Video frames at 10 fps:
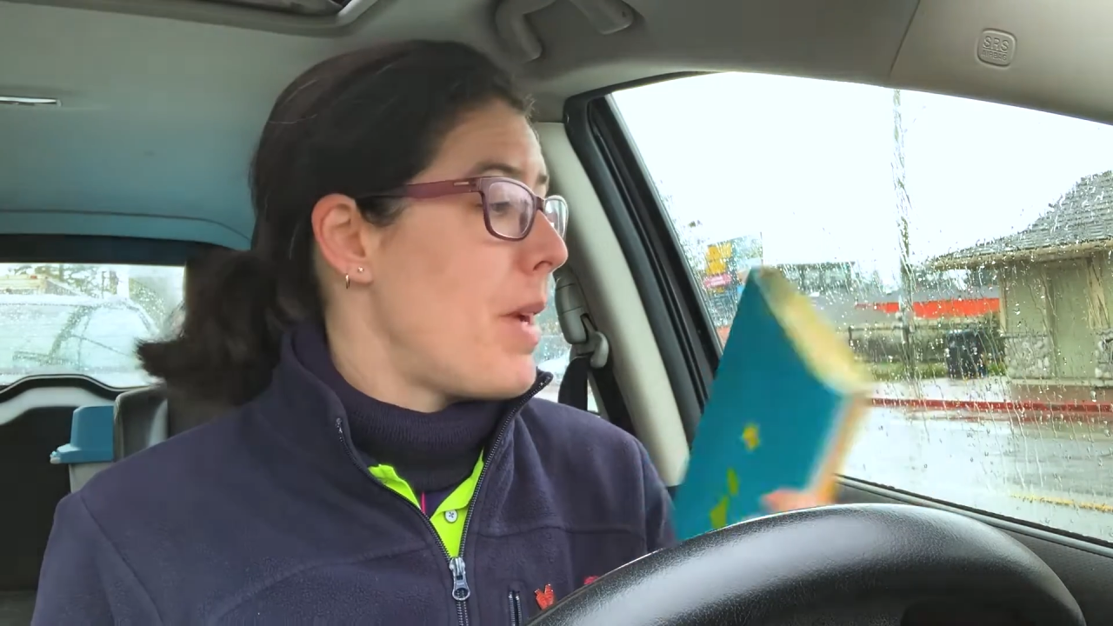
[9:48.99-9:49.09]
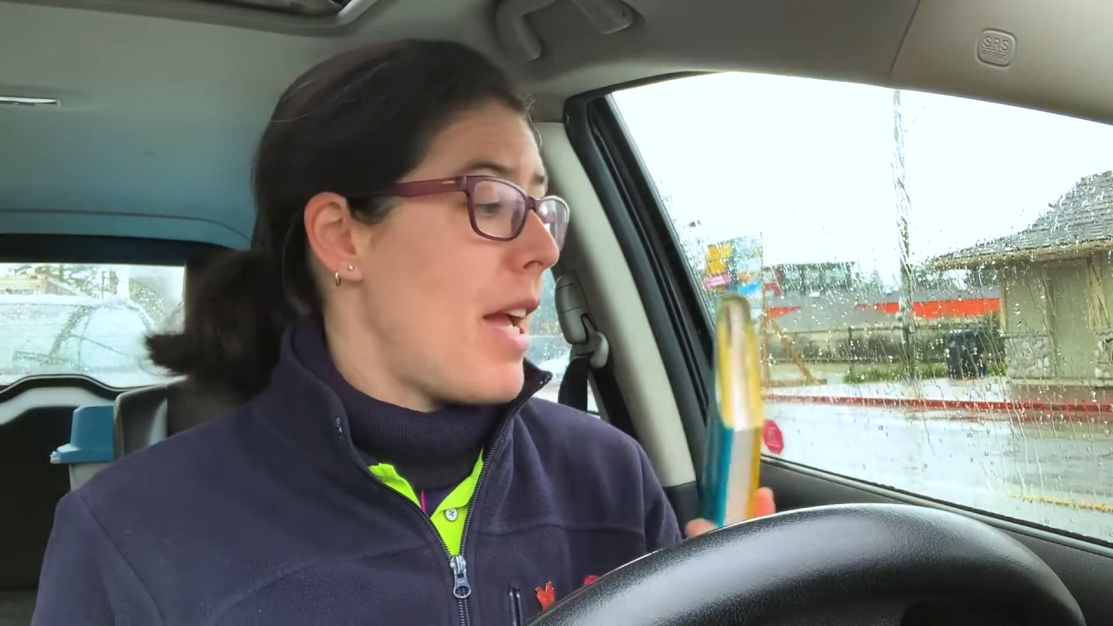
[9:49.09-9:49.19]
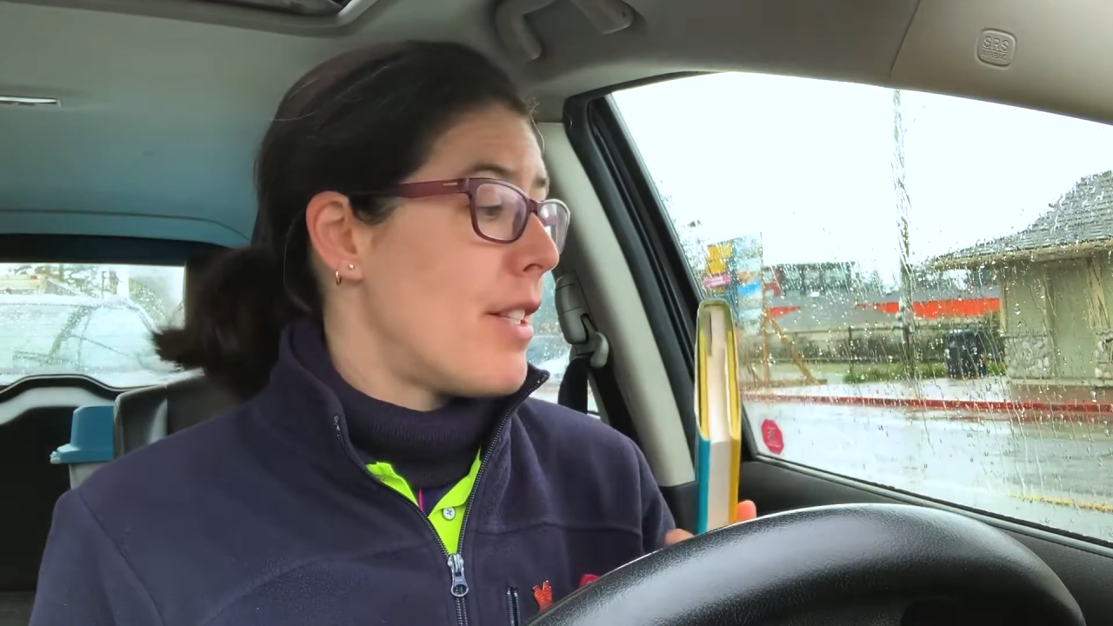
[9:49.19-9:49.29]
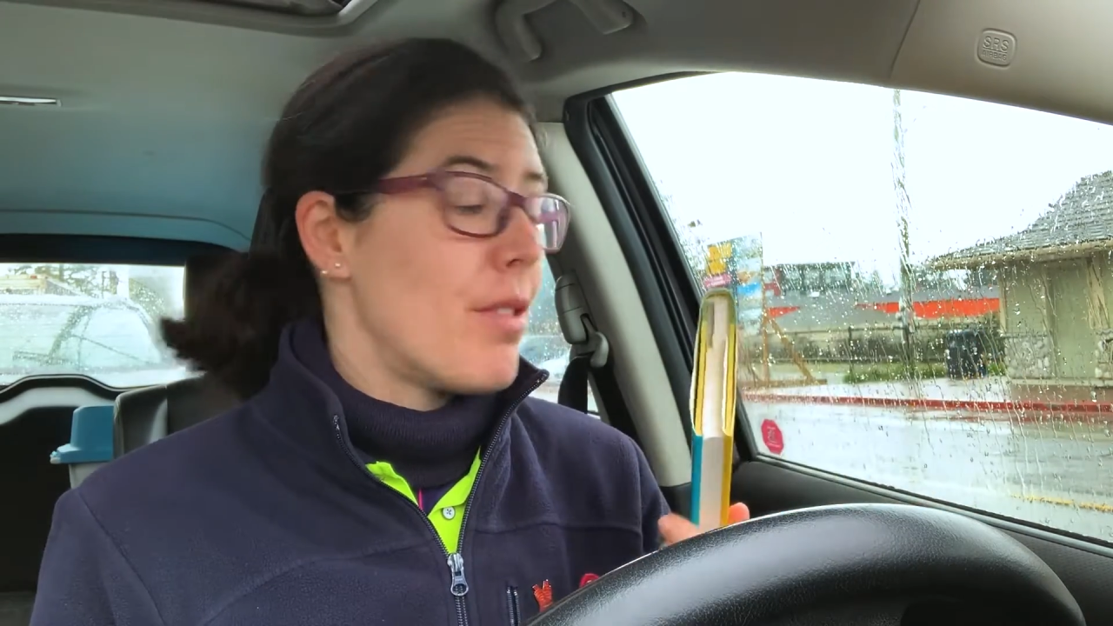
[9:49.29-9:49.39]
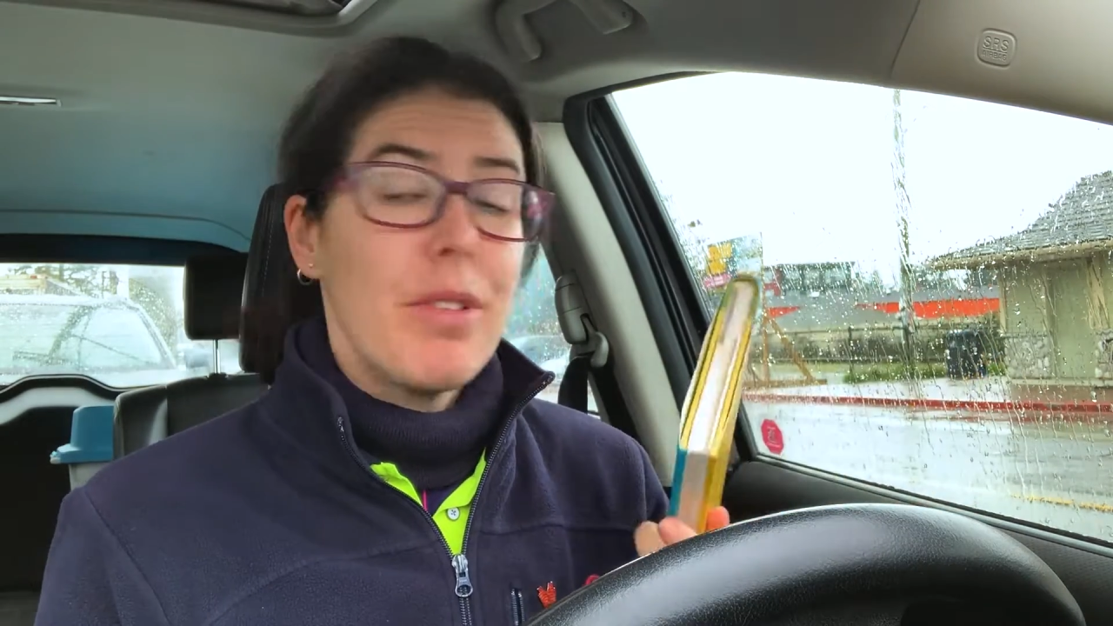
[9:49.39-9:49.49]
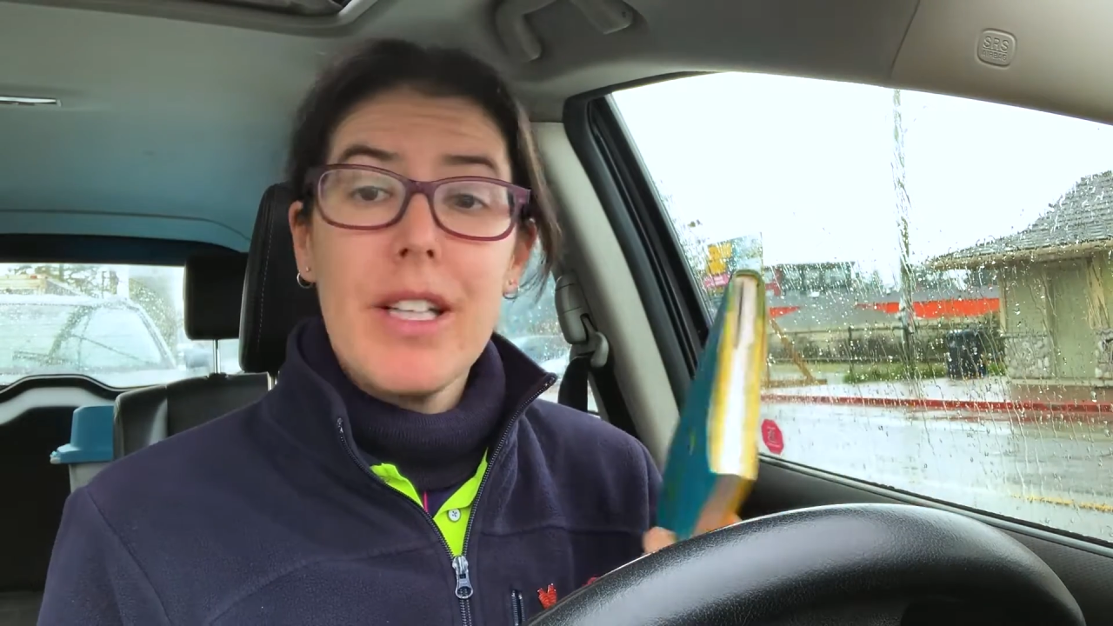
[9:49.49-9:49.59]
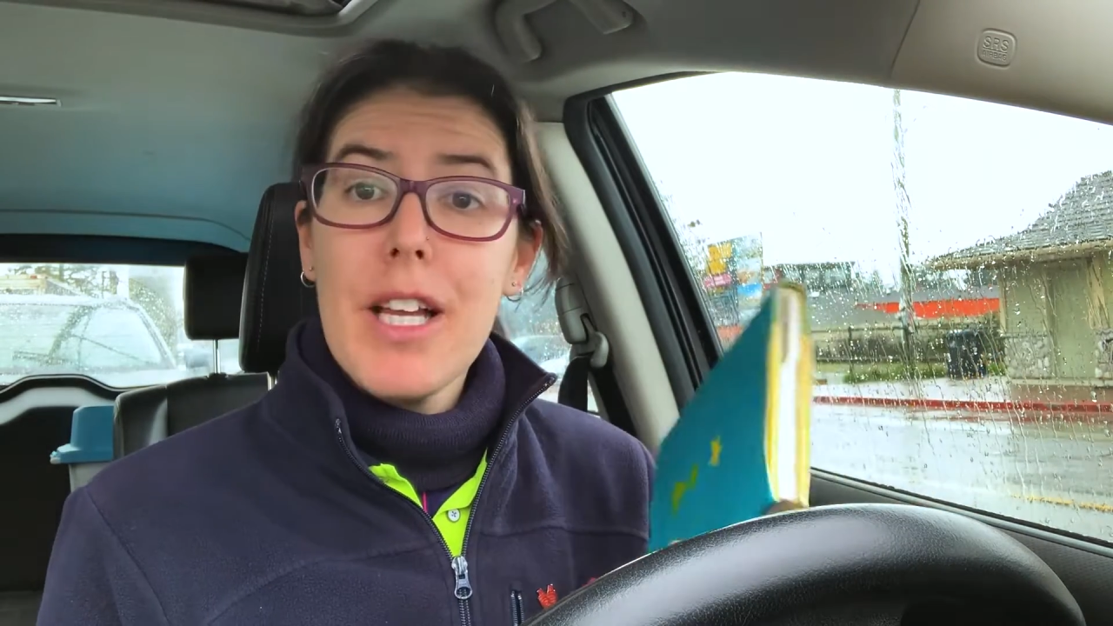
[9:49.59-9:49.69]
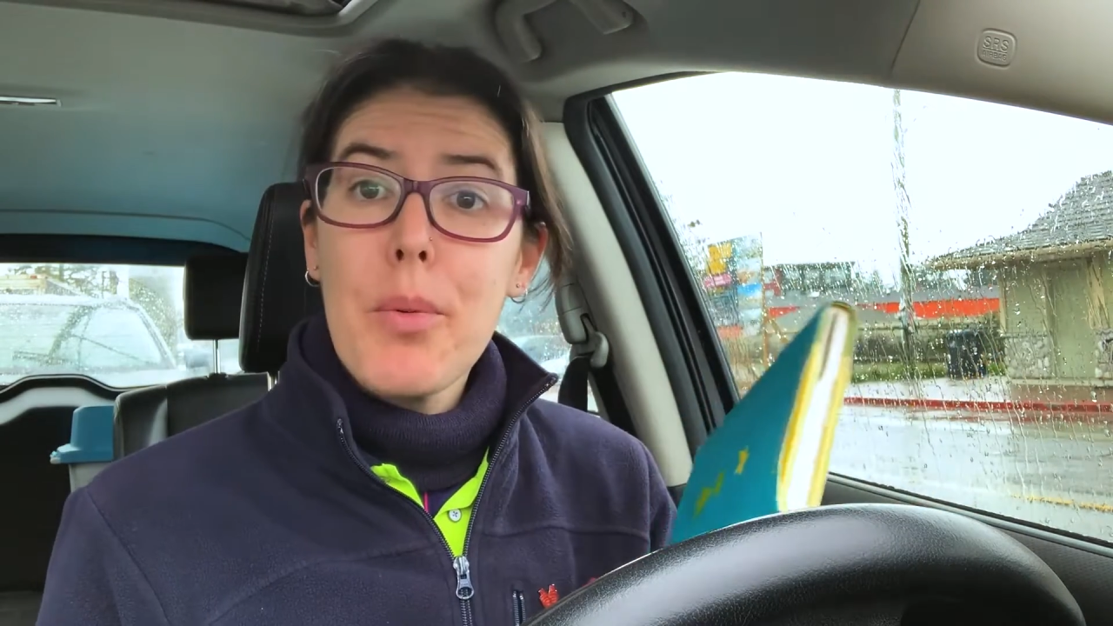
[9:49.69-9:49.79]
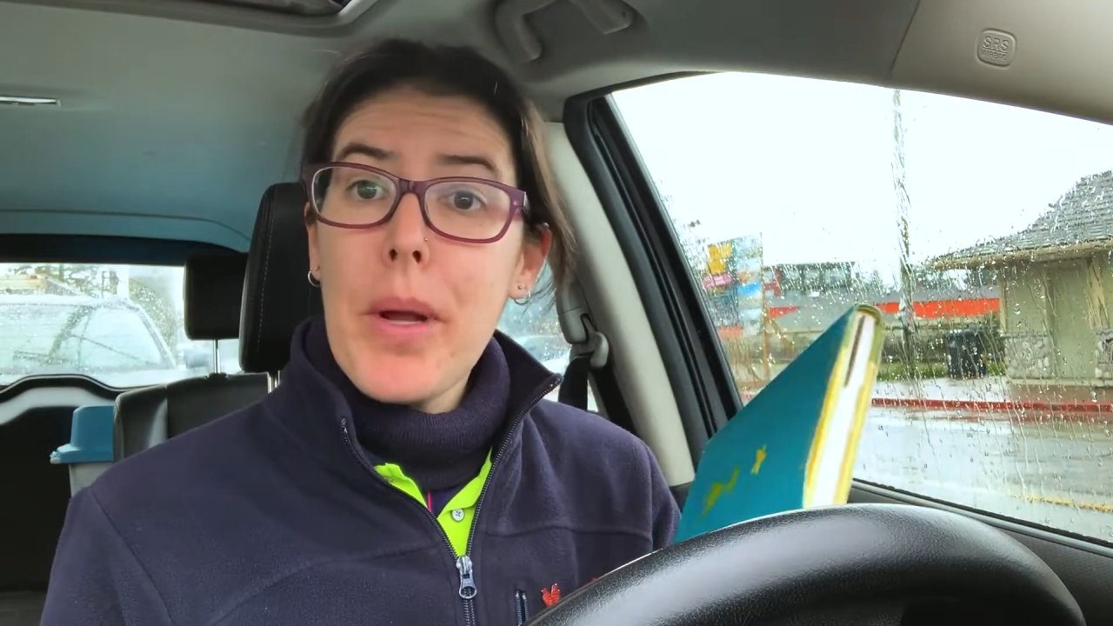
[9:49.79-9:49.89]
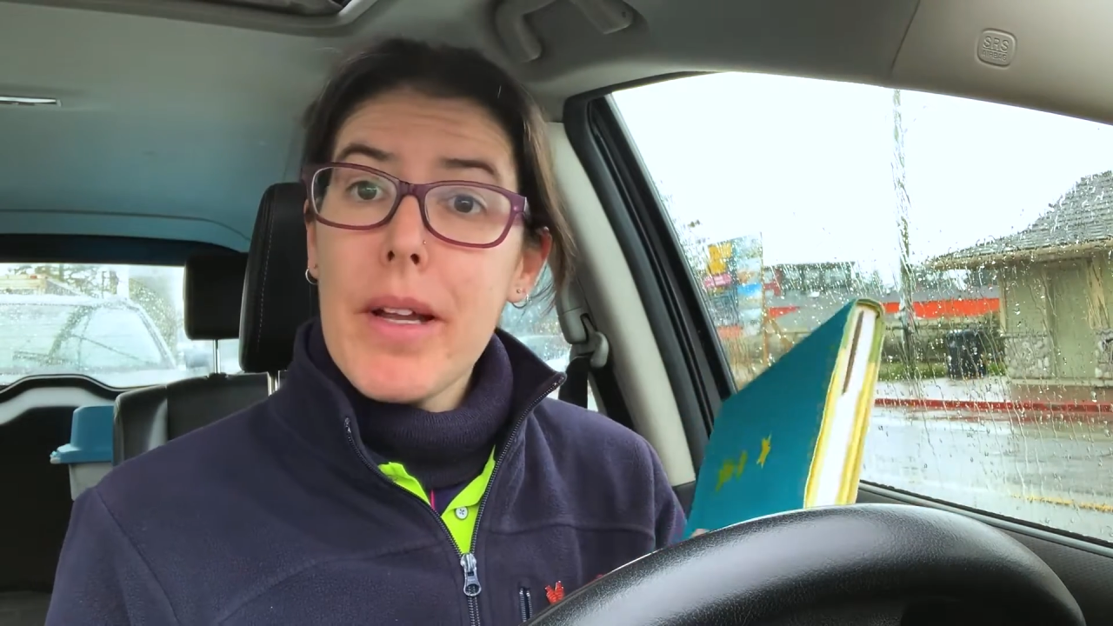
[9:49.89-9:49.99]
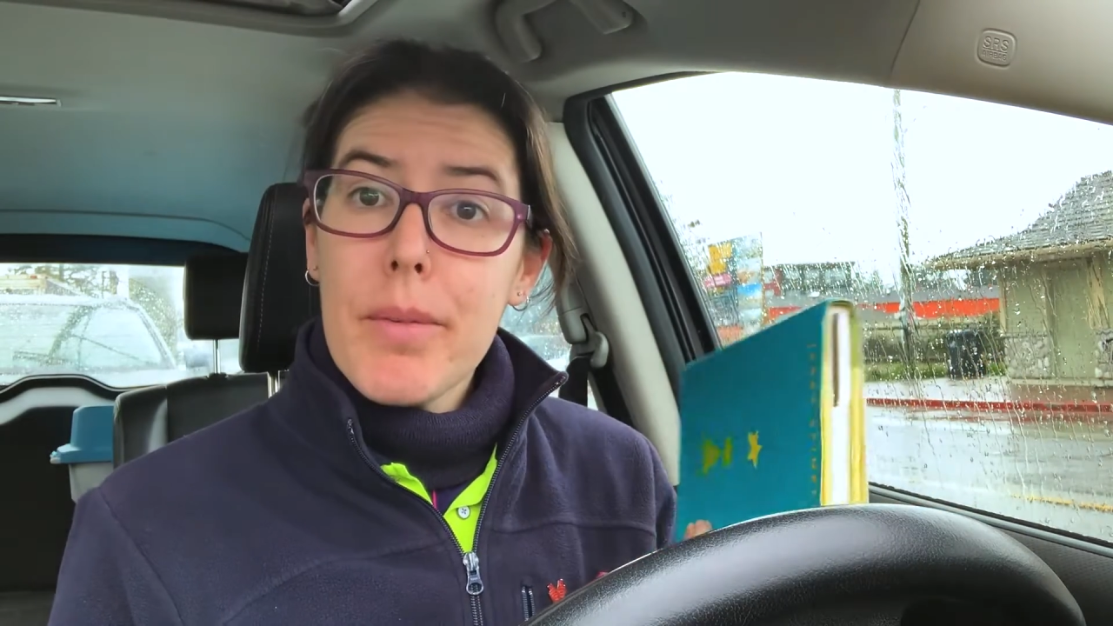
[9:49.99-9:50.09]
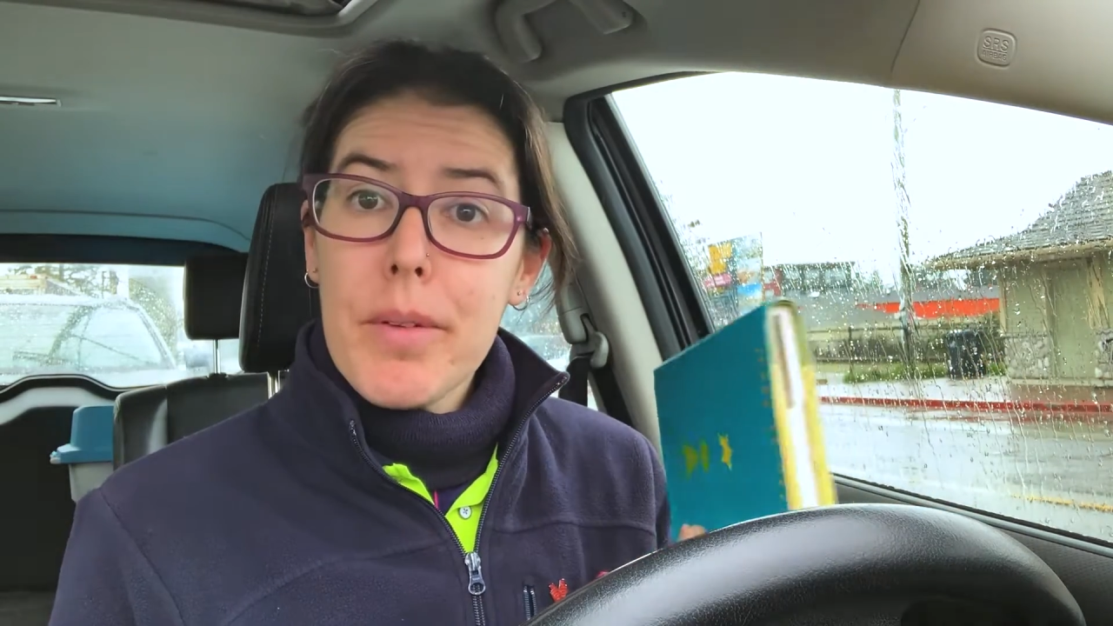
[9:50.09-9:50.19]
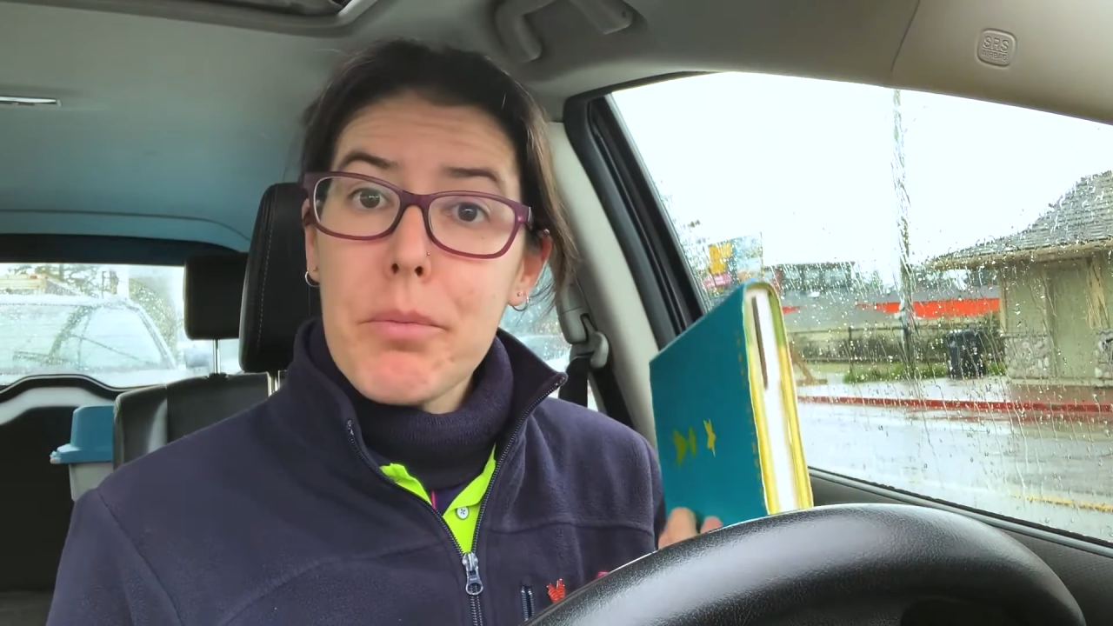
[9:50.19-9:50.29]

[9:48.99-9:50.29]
it's a really quick